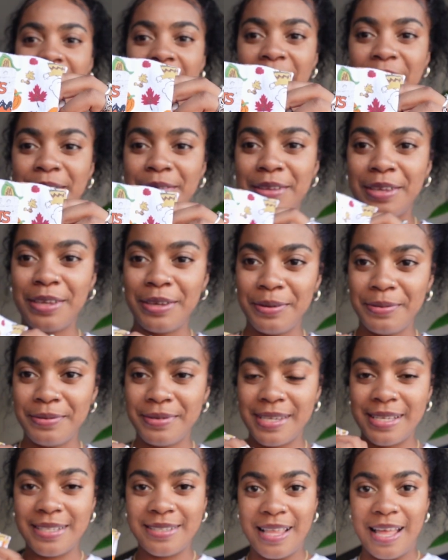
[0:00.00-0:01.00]
How
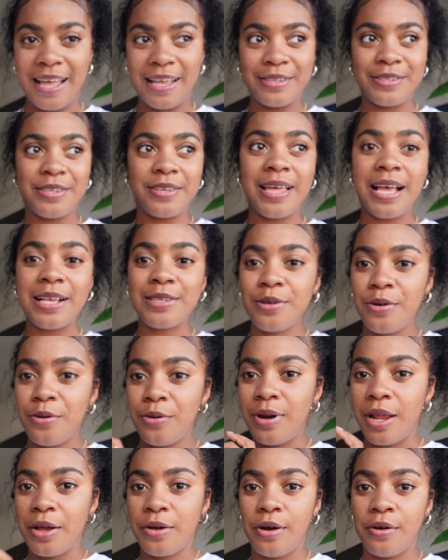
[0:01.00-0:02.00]
cute is that? So that's
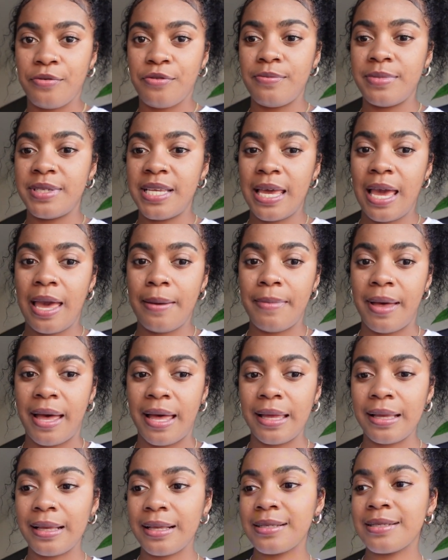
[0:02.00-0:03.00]
all I got from TK
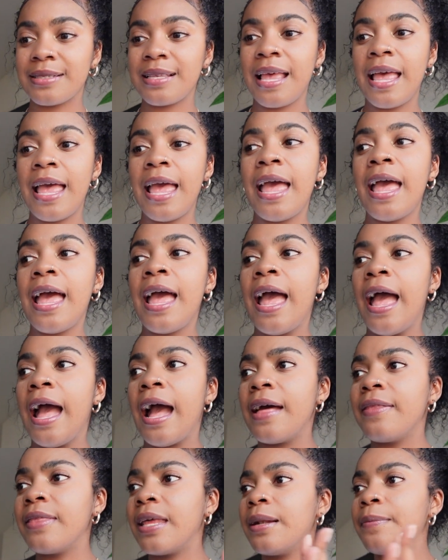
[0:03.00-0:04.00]
Maxx.
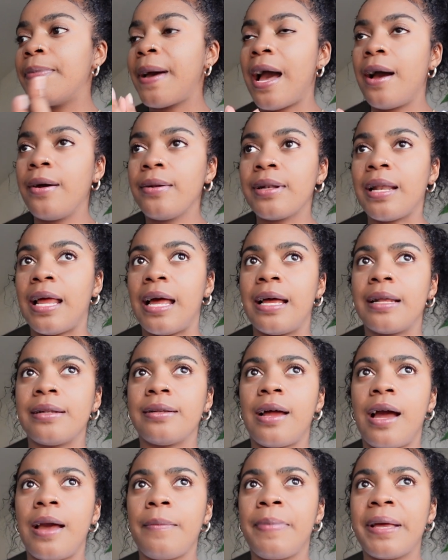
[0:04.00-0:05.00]
And then
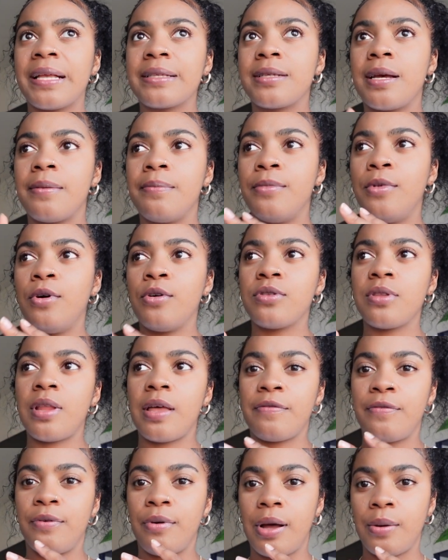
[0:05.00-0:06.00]
Poundland, I picked up more than
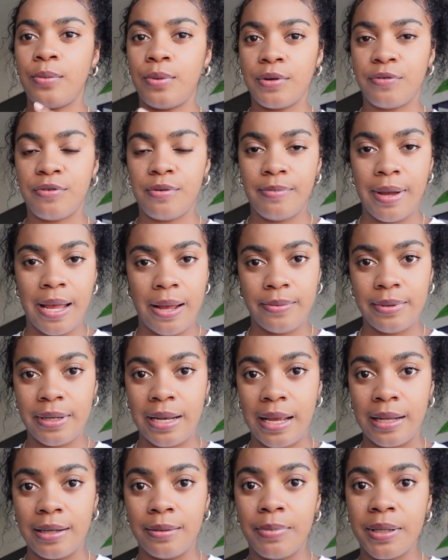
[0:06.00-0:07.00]
I thought I would from
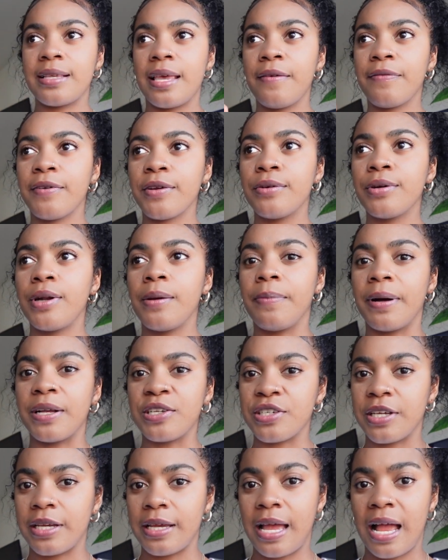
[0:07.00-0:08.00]
Poundland. But if you're on a
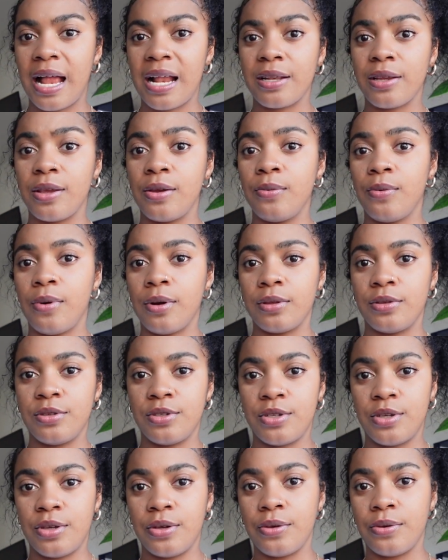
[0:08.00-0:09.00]
budget and you want
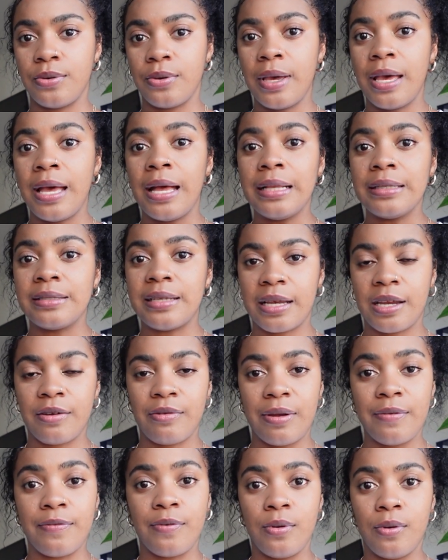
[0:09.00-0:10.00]
to
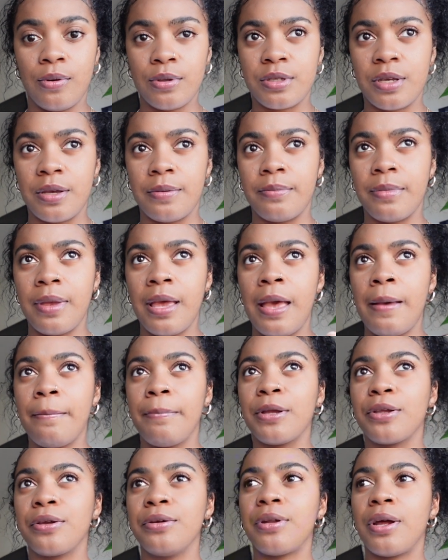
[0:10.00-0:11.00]
decorate for autumn,
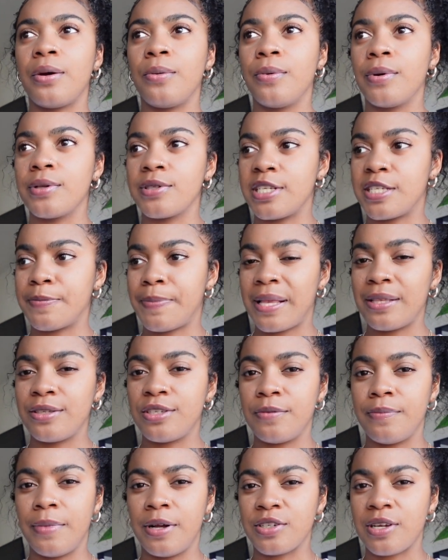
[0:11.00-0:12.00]
but you don't want to spend
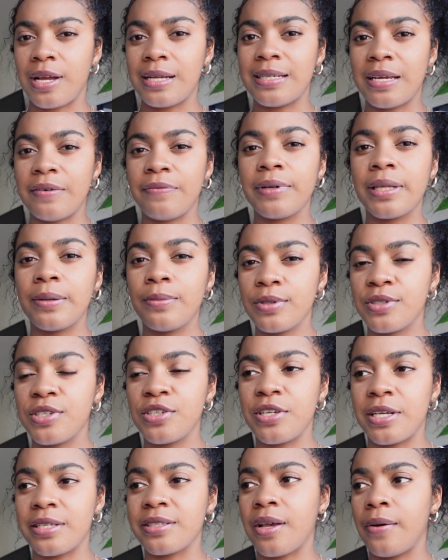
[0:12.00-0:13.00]
too much, I definitely would
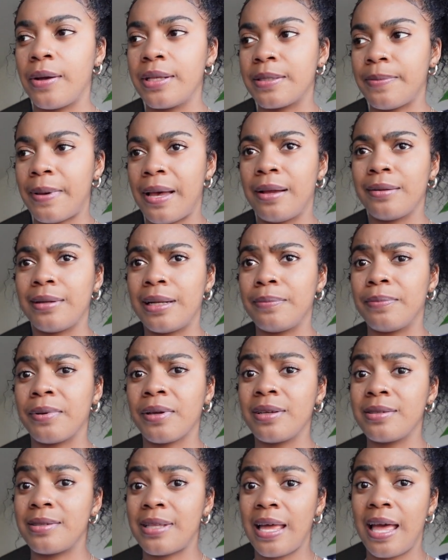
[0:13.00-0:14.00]
suggest going to Poundland
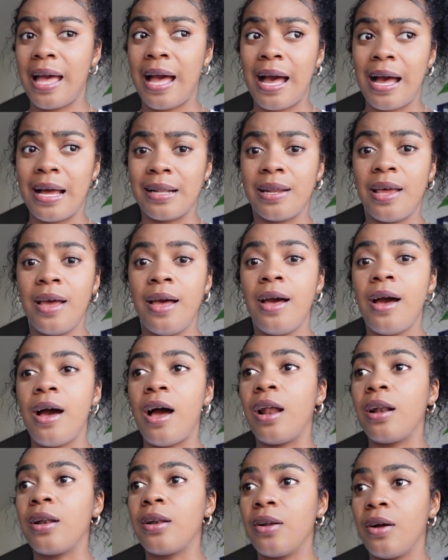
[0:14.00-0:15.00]
because they had
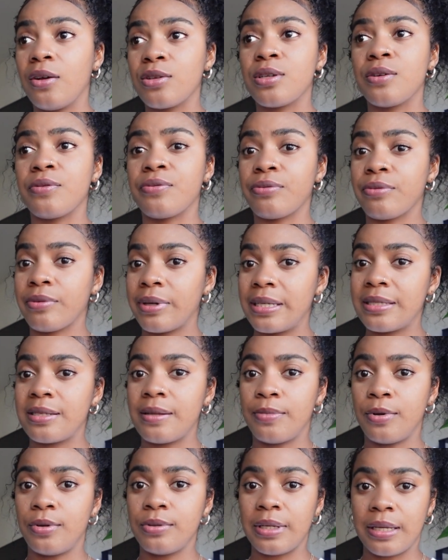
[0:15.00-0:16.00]
a lot of
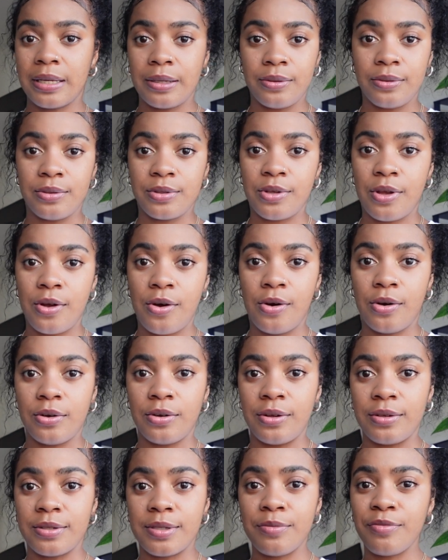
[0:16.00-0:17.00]
reasonable deals
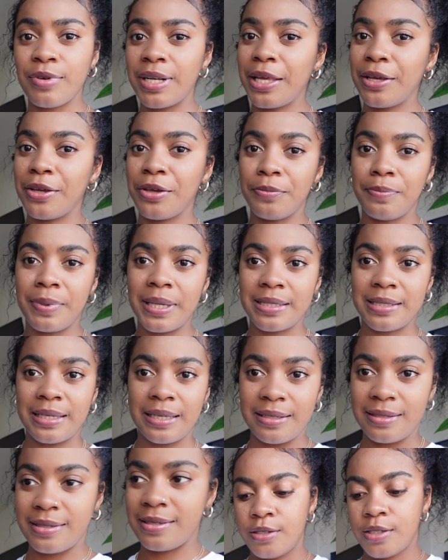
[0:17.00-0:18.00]
on some really cute
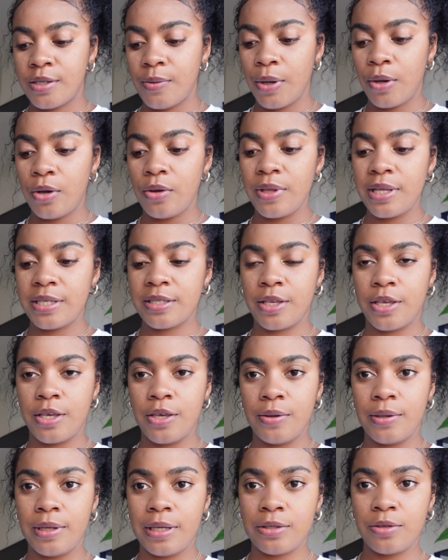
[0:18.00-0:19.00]
pieces. So I got this
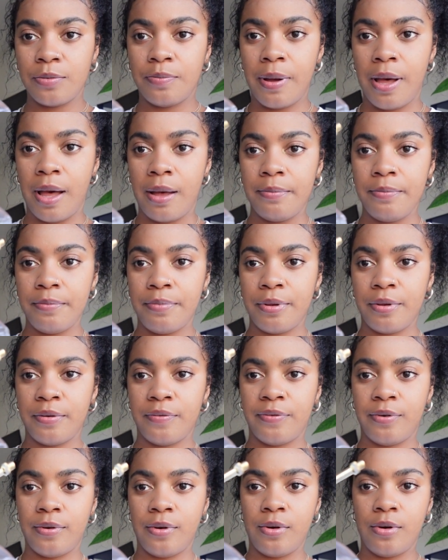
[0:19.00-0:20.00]
cute little pump
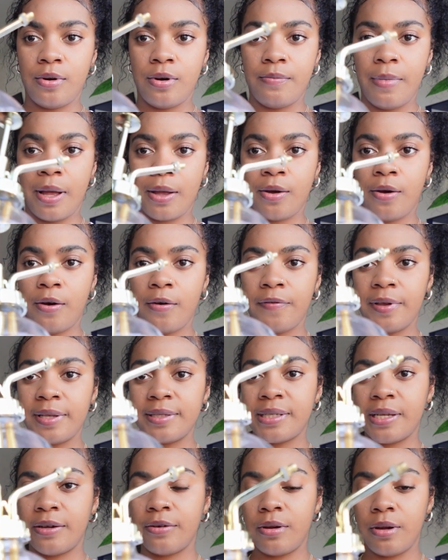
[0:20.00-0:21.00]
for my coffee
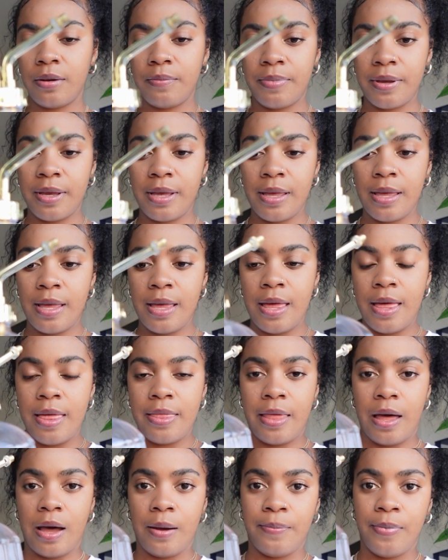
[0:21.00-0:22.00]
syrup
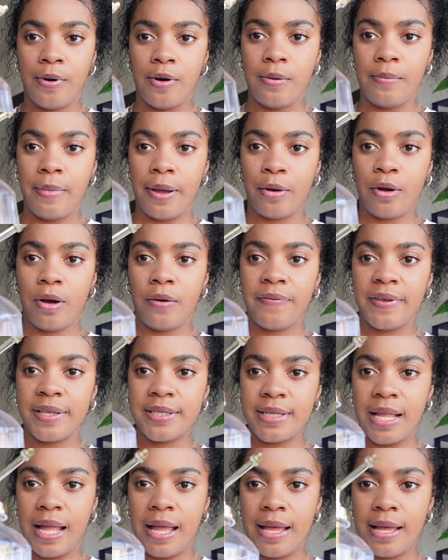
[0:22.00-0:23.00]
that I'll put on my coffee
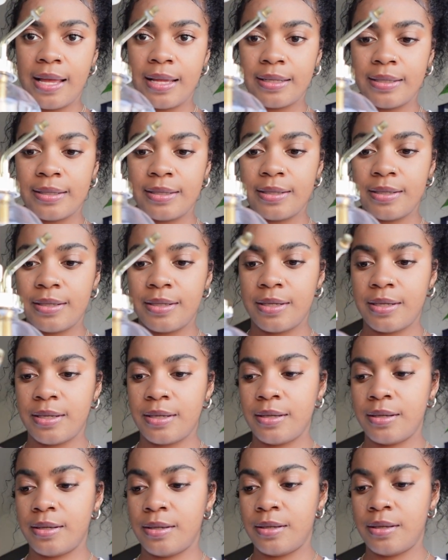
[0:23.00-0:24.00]
stand.
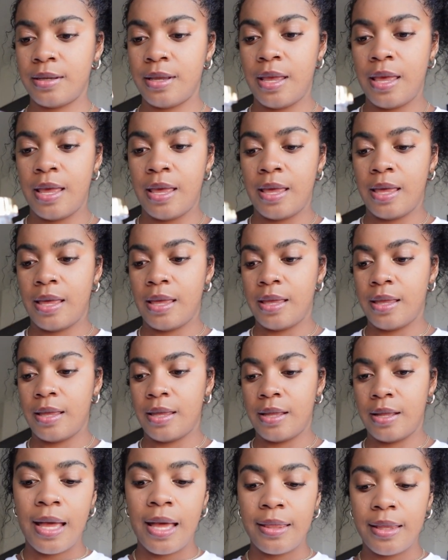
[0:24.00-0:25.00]

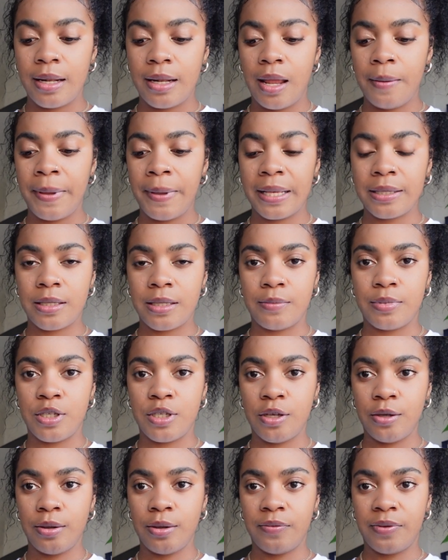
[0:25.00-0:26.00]
And then I picked up
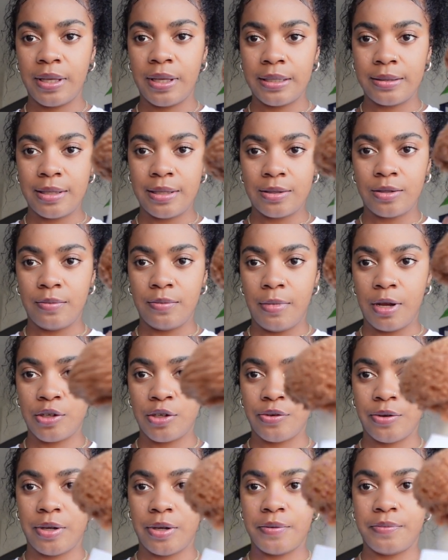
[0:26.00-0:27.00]
2 of these little
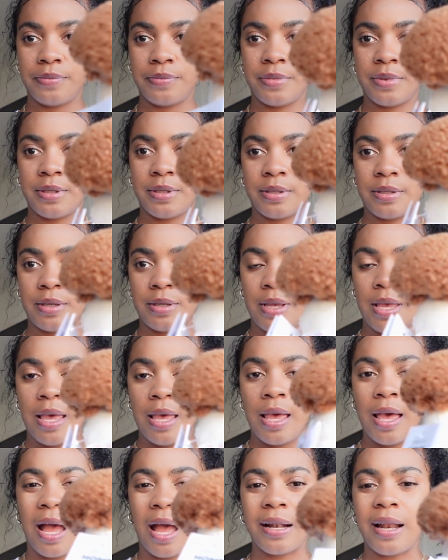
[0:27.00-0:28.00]
mushrooms.
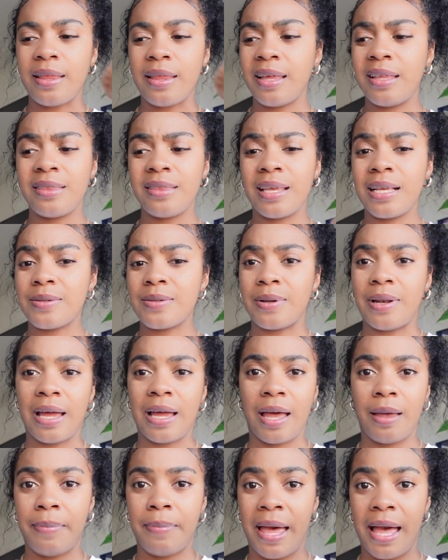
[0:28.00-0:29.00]
And I think these are
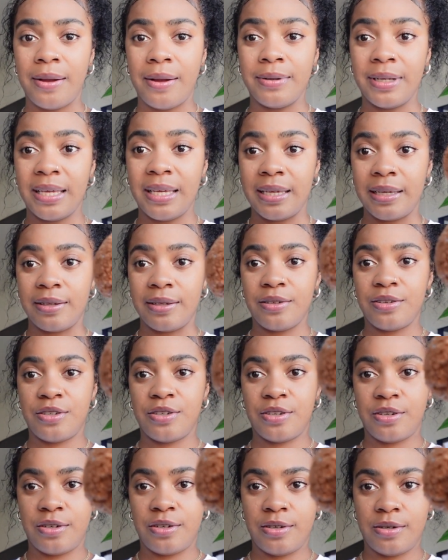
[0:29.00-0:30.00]
like £1 each.